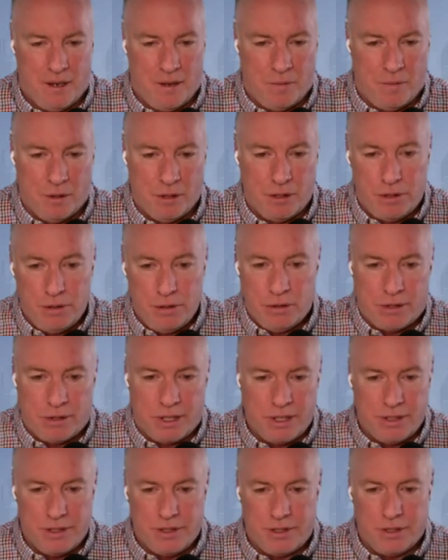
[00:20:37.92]
Well, there's two
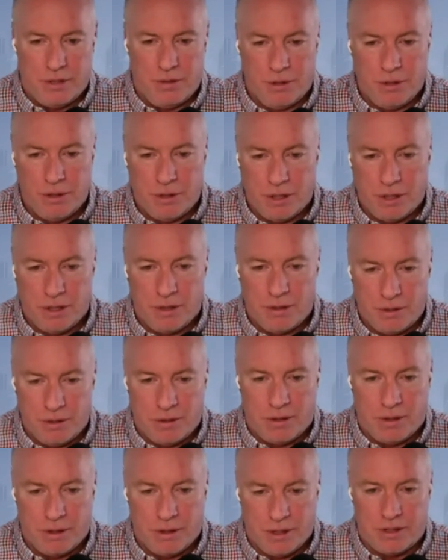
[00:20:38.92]
locations. So you can go to
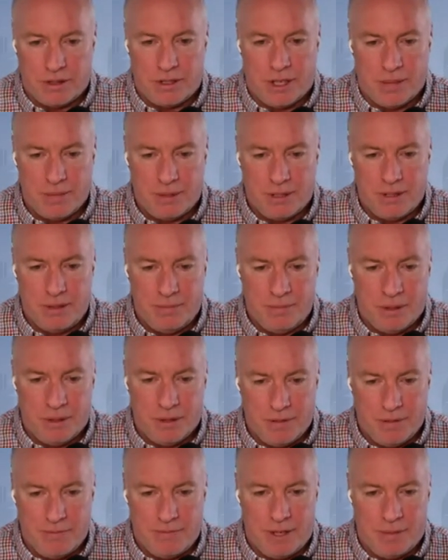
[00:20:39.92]
our Thomson
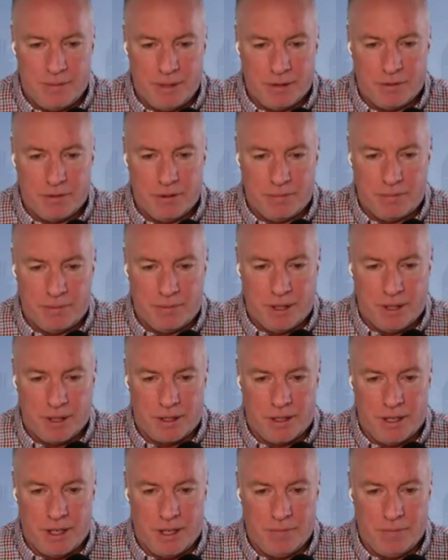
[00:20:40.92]
Multi-Family
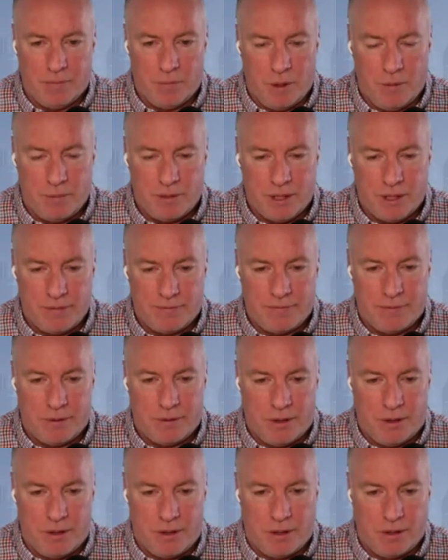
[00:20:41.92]
Group.com website
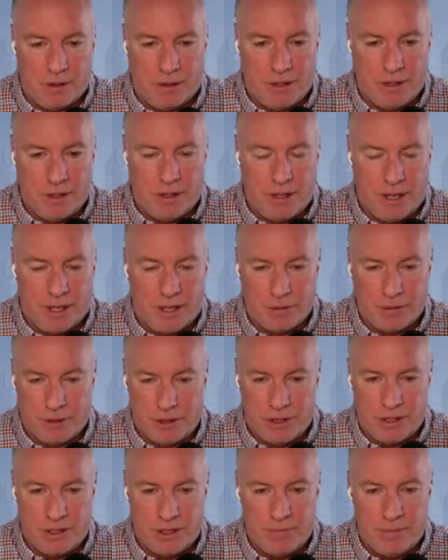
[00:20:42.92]
for our
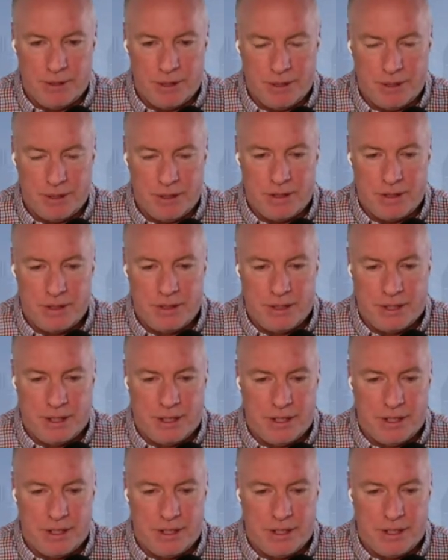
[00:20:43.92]
acquisitions business.